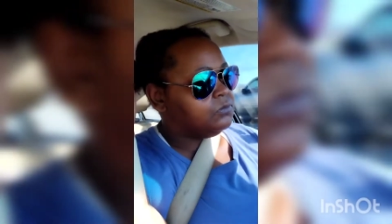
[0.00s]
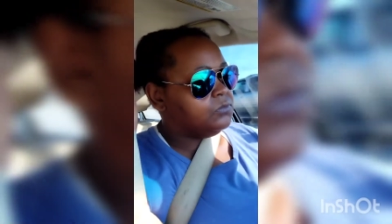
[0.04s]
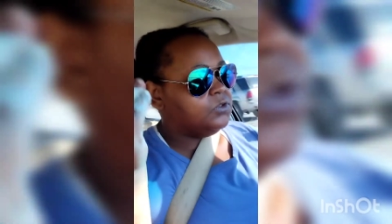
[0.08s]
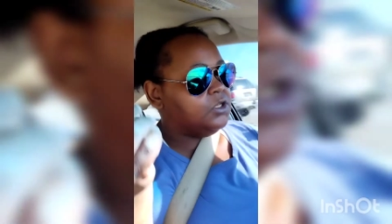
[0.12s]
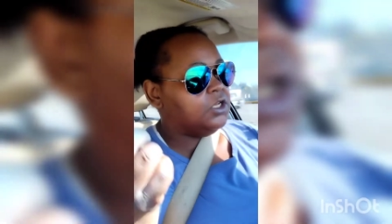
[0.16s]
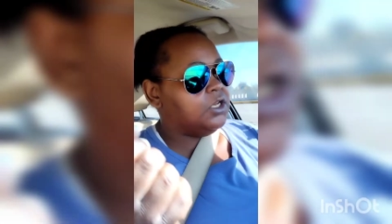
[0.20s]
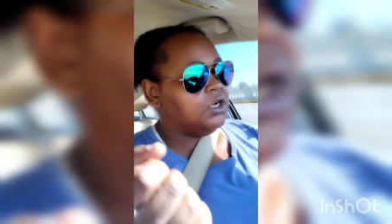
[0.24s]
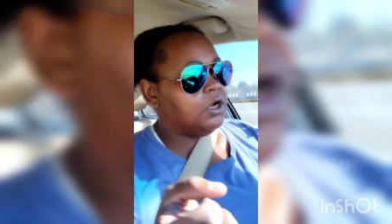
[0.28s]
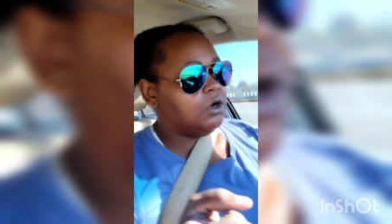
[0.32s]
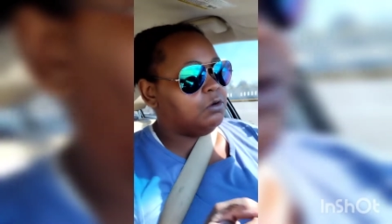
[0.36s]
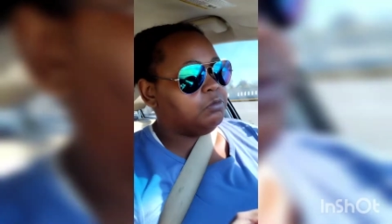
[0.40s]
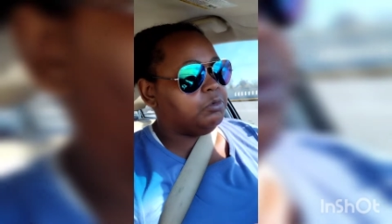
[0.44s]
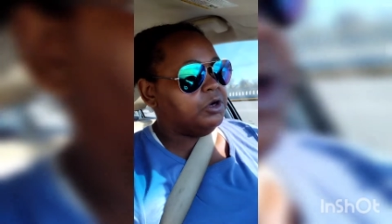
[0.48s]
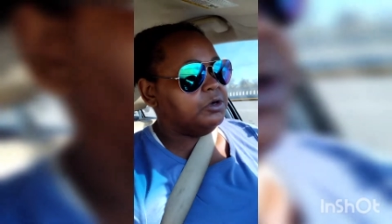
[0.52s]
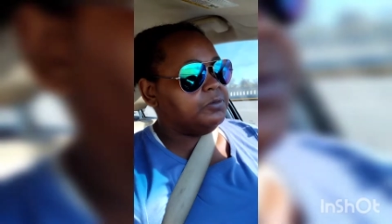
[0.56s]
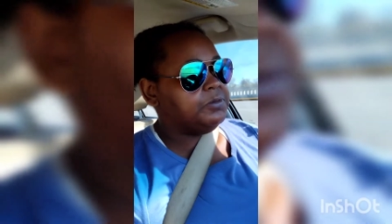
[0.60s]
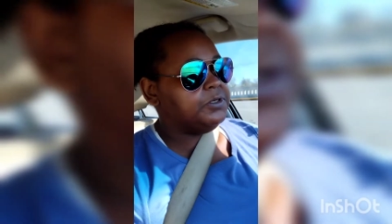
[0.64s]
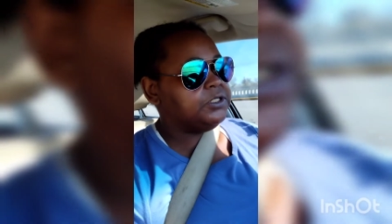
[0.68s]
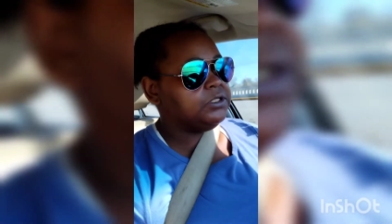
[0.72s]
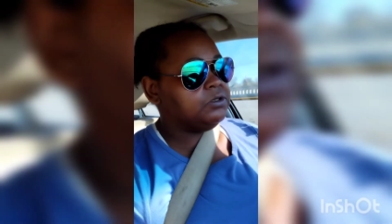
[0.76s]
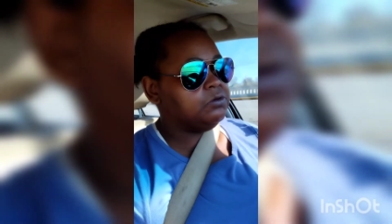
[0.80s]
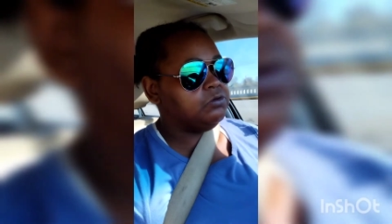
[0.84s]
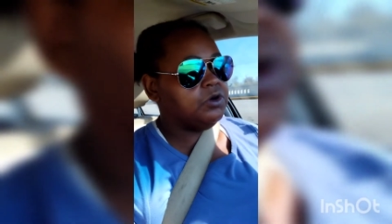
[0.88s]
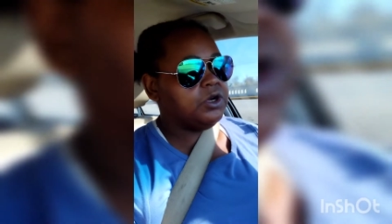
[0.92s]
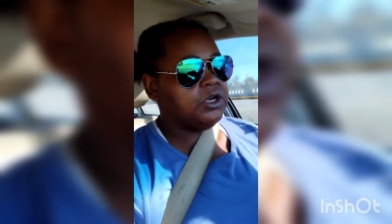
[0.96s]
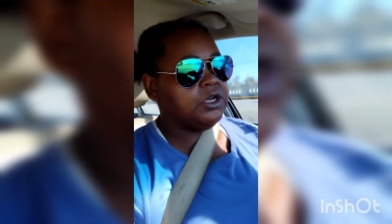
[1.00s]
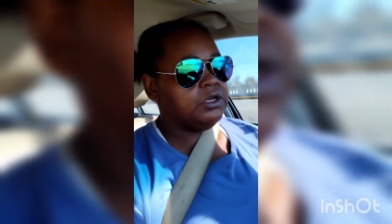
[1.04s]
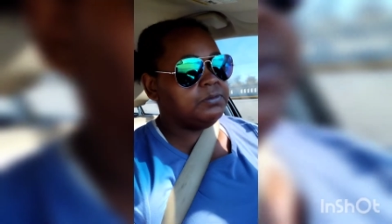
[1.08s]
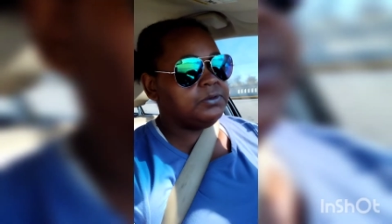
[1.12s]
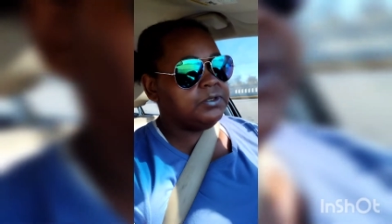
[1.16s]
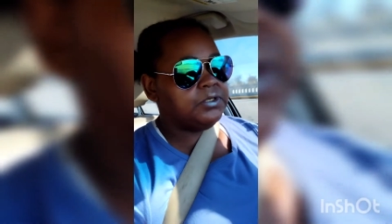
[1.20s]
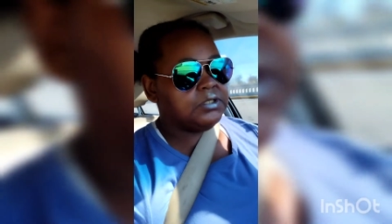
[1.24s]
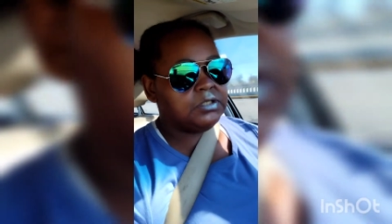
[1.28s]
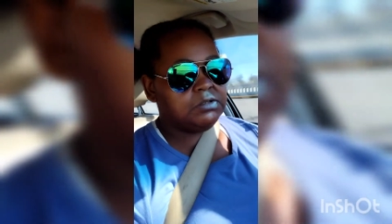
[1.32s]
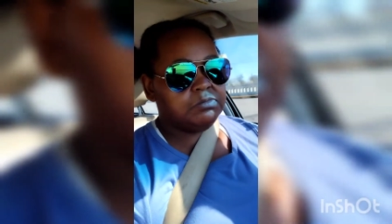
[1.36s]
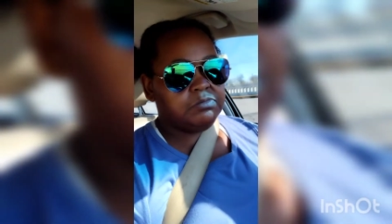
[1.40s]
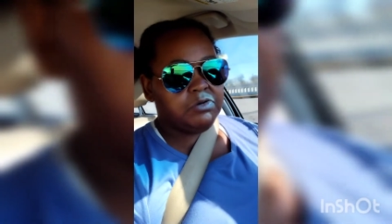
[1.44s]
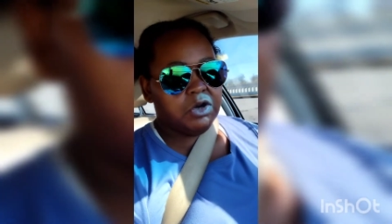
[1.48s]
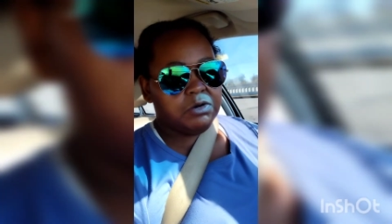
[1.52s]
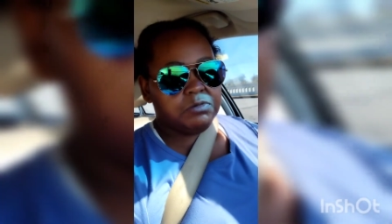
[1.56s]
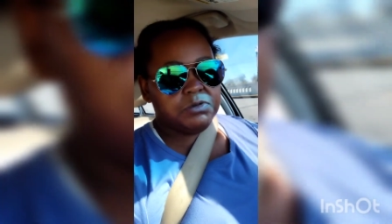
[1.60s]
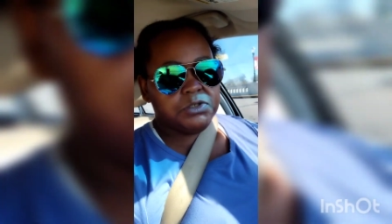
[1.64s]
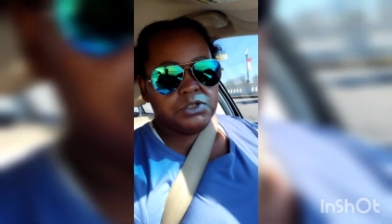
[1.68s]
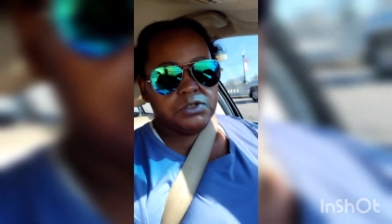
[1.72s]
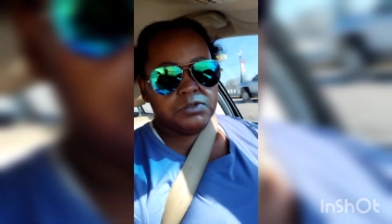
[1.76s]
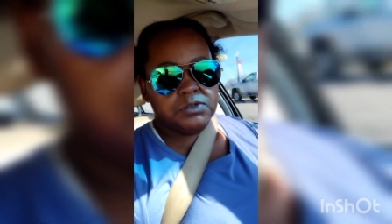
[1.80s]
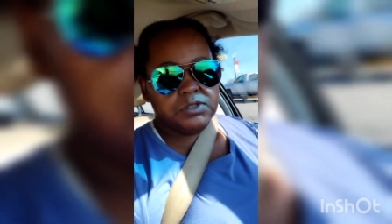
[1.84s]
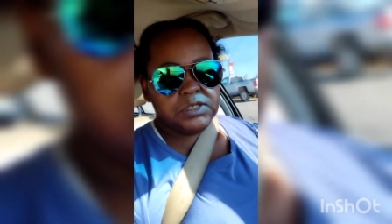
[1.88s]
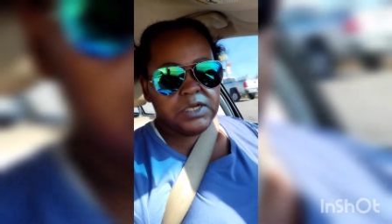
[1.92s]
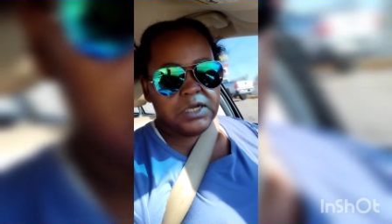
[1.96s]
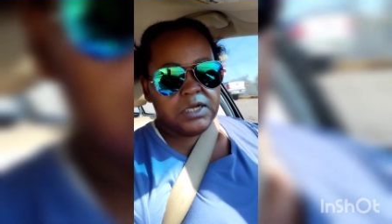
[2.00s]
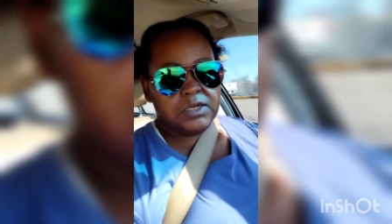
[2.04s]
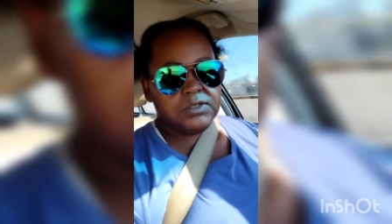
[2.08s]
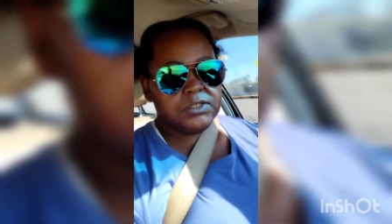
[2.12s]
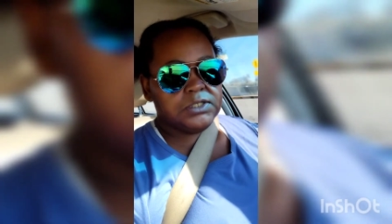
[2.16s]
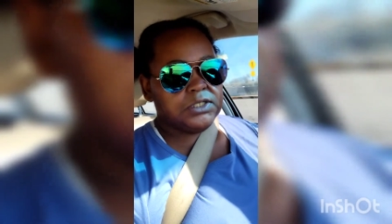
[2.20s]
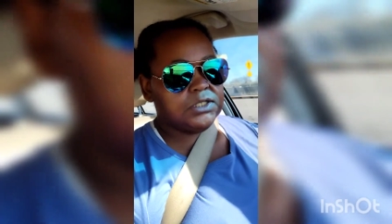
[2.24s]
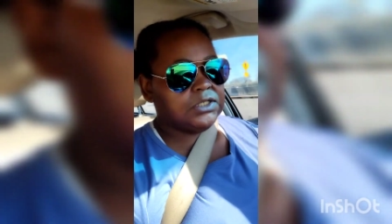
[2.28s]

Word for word: you know, bring me some ribs and some barbecue sauce